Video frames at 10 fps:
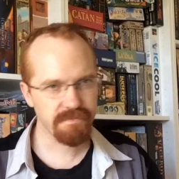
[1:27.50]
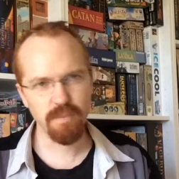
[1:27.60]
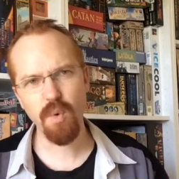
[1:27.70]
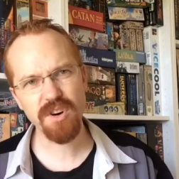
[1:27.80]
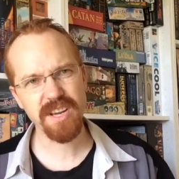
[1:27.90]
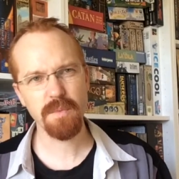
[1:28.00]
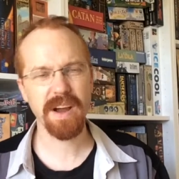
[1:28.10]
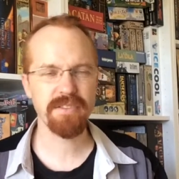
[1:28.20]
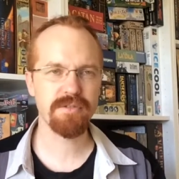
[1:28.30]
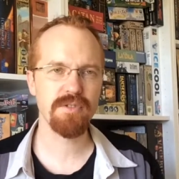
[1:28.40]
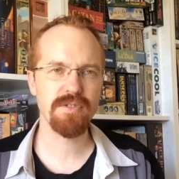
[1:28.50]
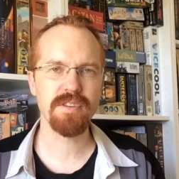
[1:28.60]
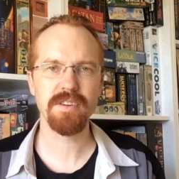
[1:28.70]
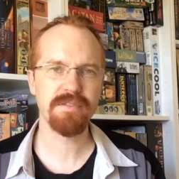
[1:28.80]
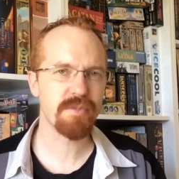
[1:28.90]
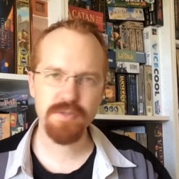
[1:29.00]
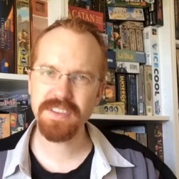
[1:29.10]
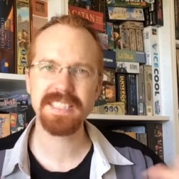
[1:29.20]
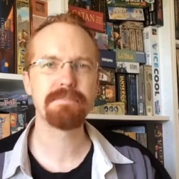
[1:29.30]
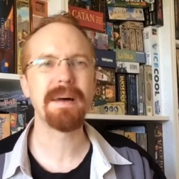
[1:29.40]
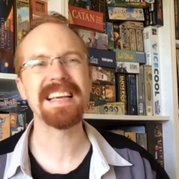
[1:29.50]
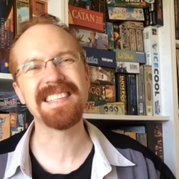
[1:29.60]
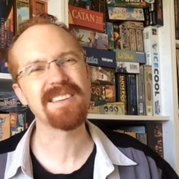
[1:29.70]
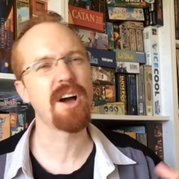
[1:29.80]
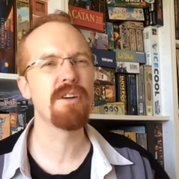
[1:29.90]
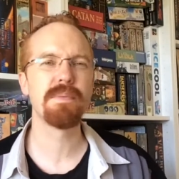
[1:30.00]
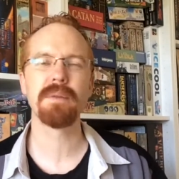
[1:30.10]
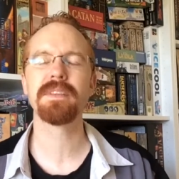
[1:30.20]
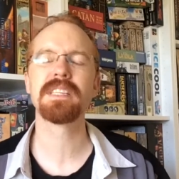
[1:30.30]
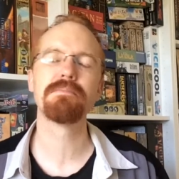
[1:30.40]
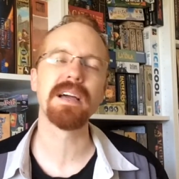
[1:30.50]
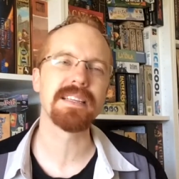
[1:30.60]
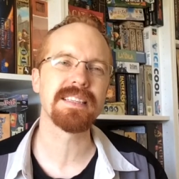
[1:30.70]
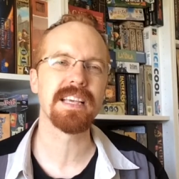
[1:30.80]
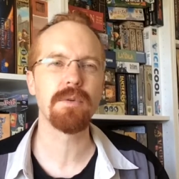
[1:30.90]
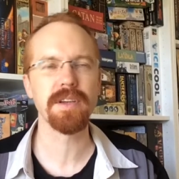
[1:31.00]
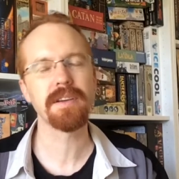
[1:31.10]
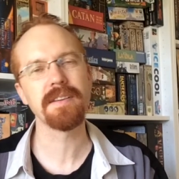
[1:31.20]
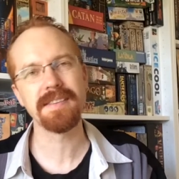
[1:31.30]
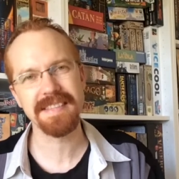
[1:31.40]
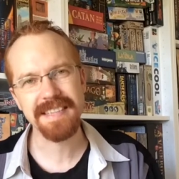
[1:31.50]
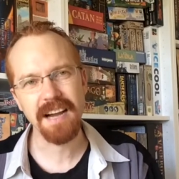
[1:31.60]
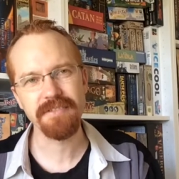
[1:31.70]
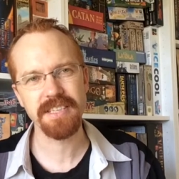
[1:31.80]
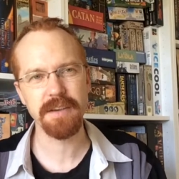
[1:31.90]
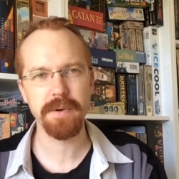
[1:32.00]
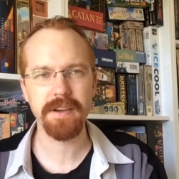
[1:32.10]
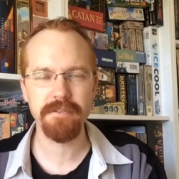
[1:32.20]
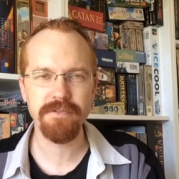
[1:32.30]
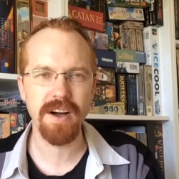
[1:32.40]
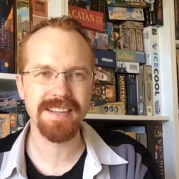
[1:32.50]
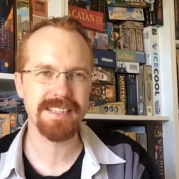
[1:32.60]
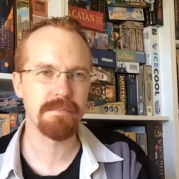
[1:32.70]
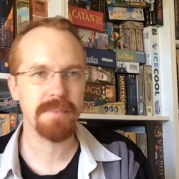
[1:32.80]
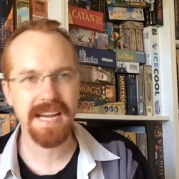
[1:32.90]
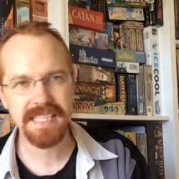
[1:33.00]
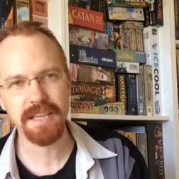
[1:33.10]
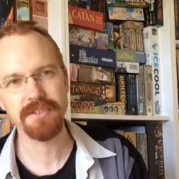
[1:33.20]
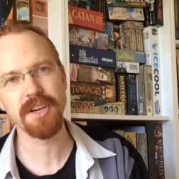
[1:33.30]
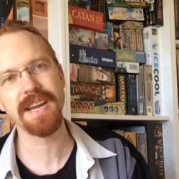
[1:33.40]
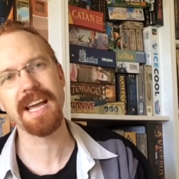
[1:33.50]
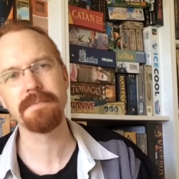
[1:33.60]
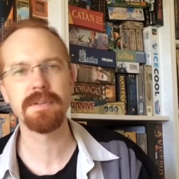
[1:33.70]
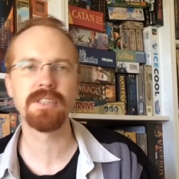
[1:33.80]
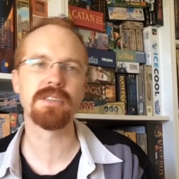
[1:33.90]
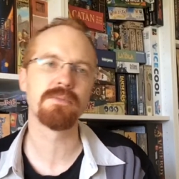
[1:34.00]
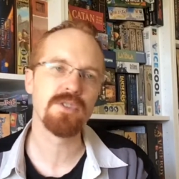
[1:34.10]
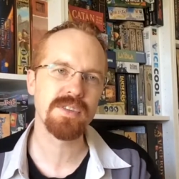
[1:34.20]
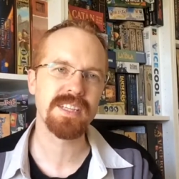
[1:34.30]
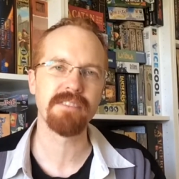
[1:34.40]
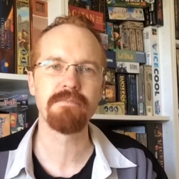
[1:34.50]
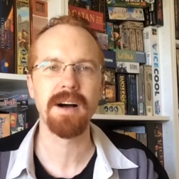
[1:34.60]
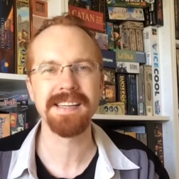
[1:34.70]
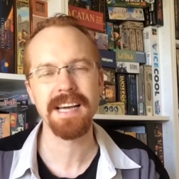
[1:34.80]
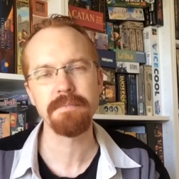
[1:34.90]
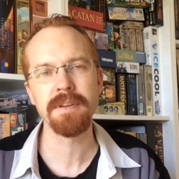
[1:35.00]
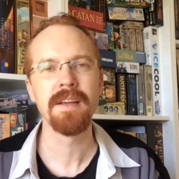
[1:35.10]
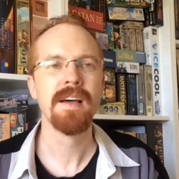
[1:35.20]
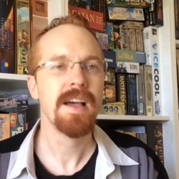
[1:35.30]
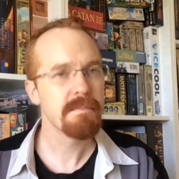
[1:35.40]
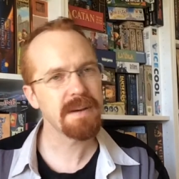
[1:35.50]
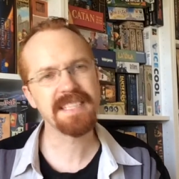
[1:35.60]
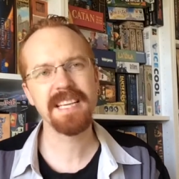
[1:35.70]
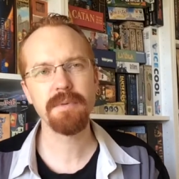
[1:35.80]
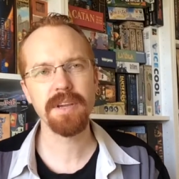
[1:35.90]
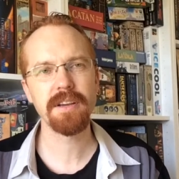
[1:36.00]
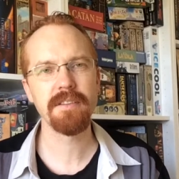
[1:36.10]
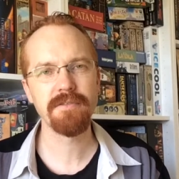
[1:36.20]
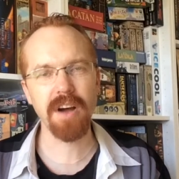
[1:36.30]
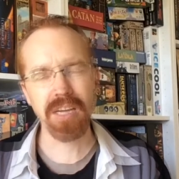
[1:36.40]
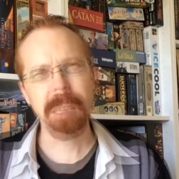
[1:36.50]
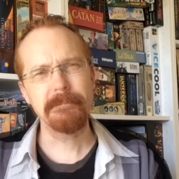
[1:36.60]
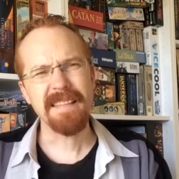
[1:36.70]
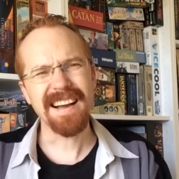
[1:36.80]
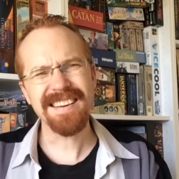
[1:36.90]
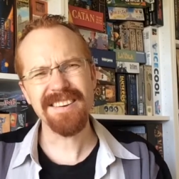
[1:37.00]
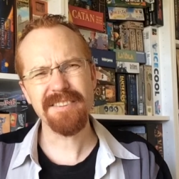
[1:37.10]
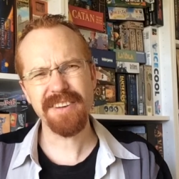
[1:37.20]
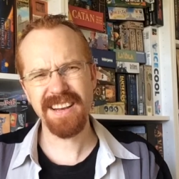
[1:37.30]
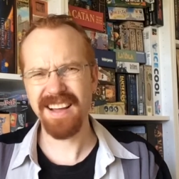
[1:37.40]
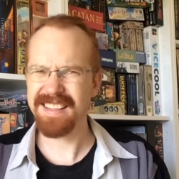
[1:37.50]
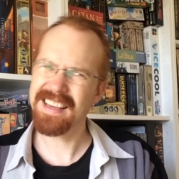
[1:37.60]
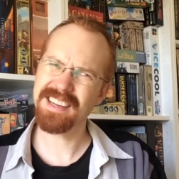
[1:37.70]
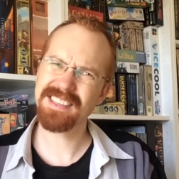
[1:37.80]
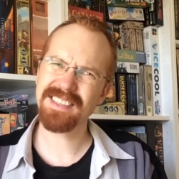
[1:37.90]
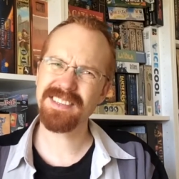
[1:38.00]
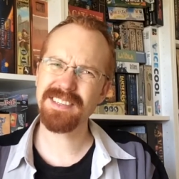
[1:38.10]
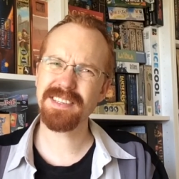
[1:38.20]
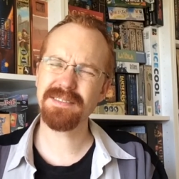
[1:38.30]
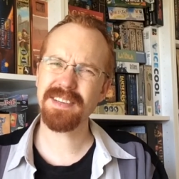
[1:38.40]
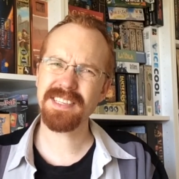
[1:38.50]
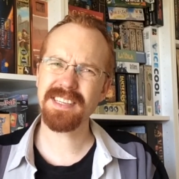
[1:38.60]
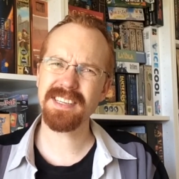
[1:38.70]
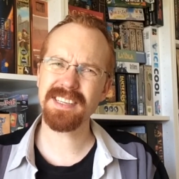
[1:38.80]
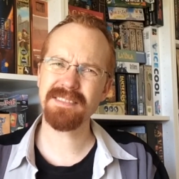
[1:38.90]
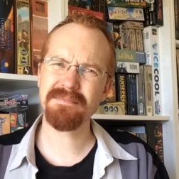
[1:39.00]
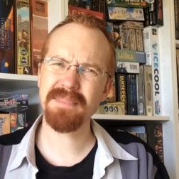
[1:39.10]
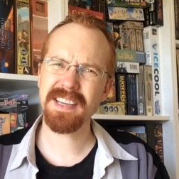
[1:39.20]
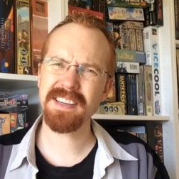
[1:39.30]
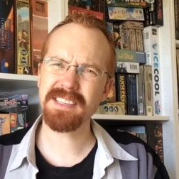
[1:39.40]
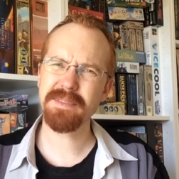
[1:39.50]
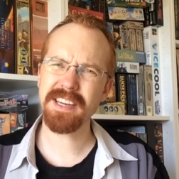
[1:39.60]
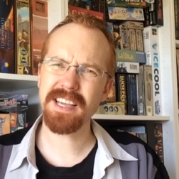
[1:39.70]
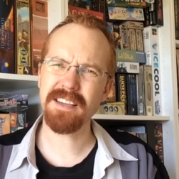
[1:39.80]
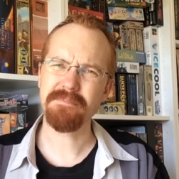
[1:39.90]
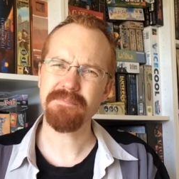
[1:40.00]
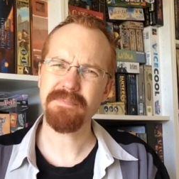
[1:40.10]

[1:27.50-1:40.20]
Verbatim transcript: walk your way through the through the space open up the space see what you can discover see what you can find some bad stuff's going to happen some good stuff might happen but see what you can find i don't know if i like that as a as a mechanism in a game